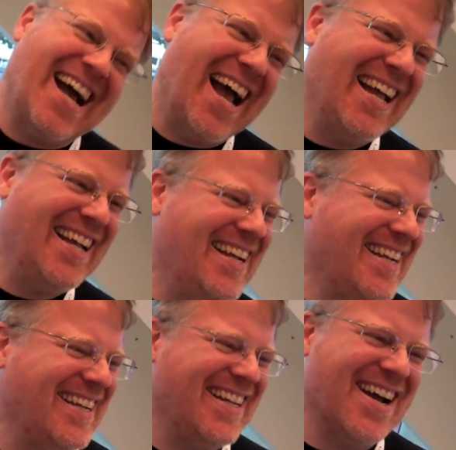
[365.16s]

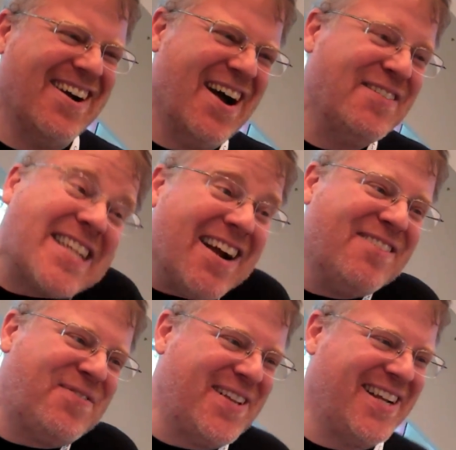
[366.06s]
I'm
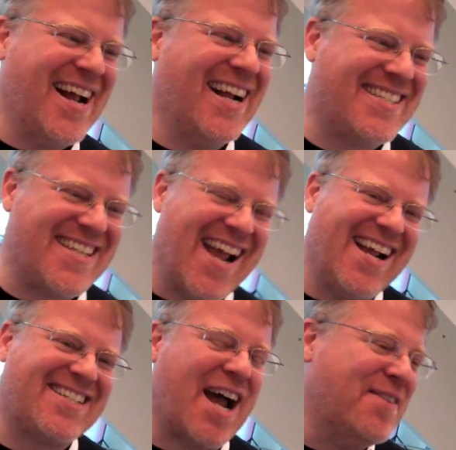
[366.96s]
scared for the United
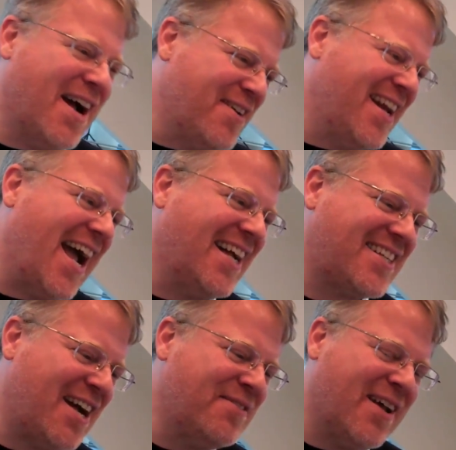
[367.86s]
States. I'm going to
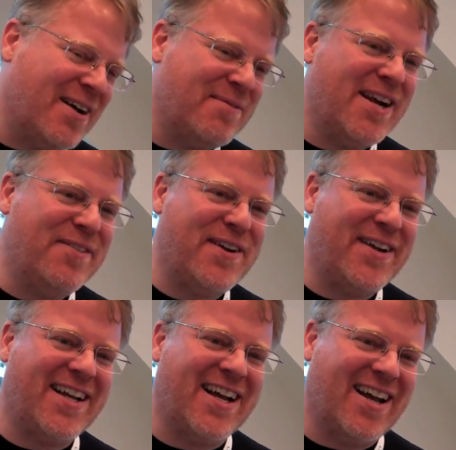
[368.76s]
ask. I'm
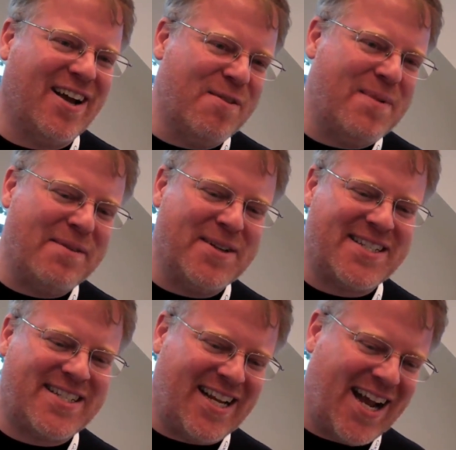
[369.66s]
interviewing
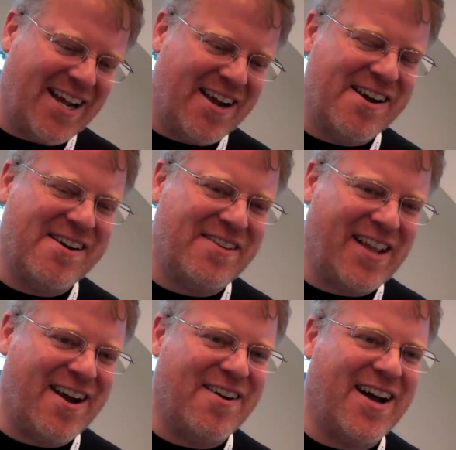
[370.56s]
Obama's CIO,
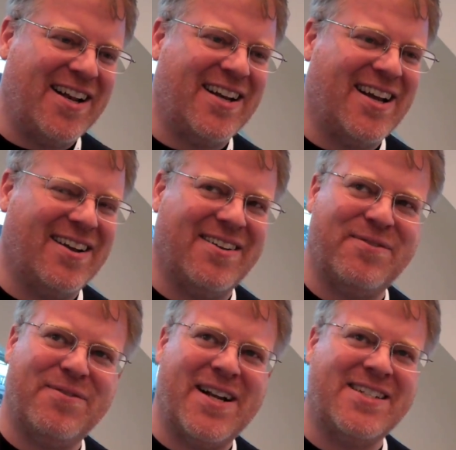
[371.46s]
on
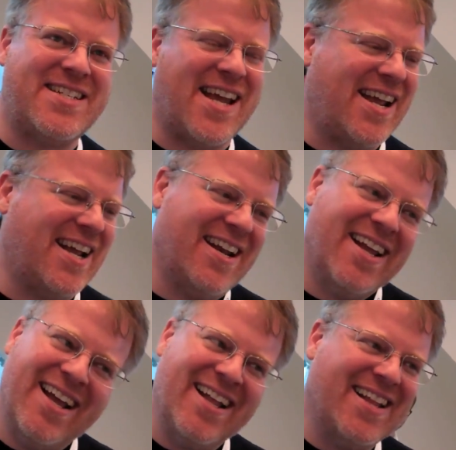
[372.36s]
Wednesday,
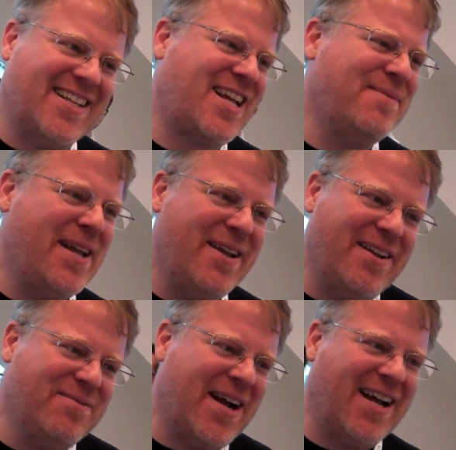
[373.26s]
and that's going to
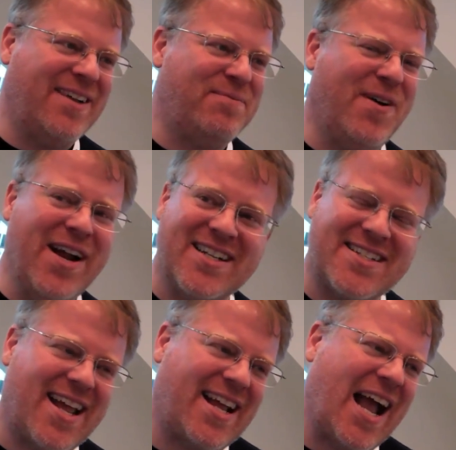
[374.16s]
be my point.
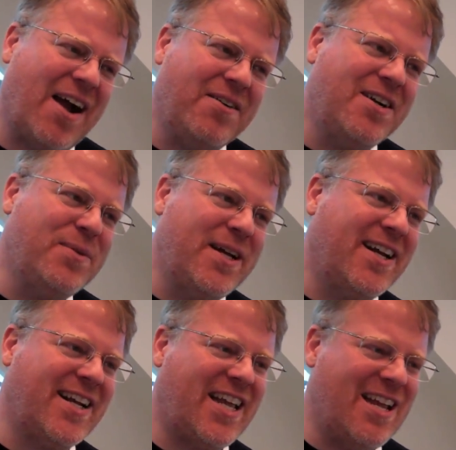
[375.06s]
It's like, how are we
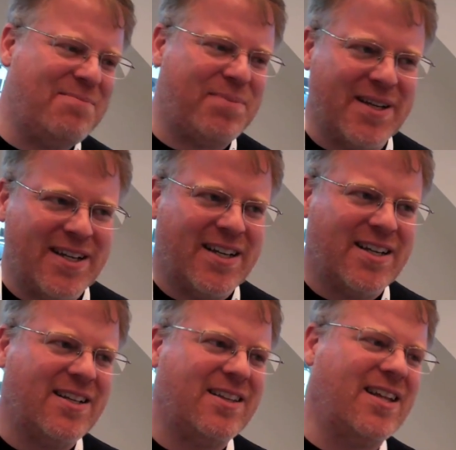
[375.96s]
going to keep
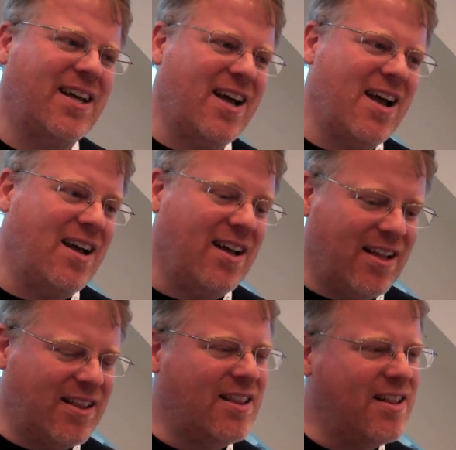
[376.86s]
the
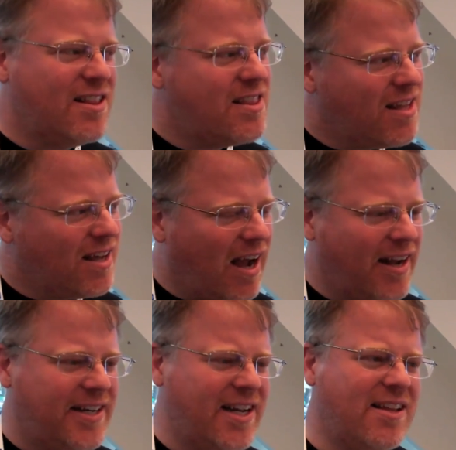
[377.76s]

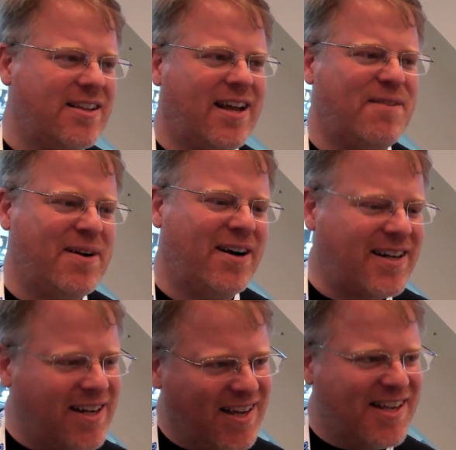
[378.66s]
idea that
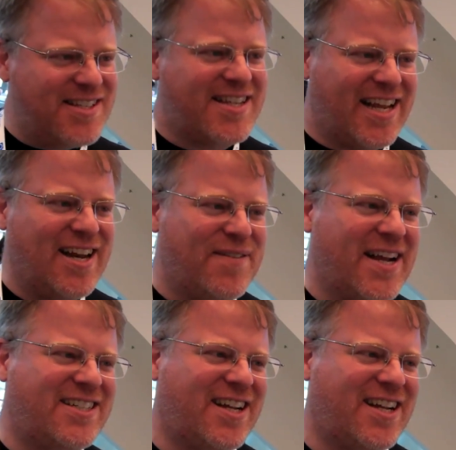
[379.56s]
America is the innovation leader?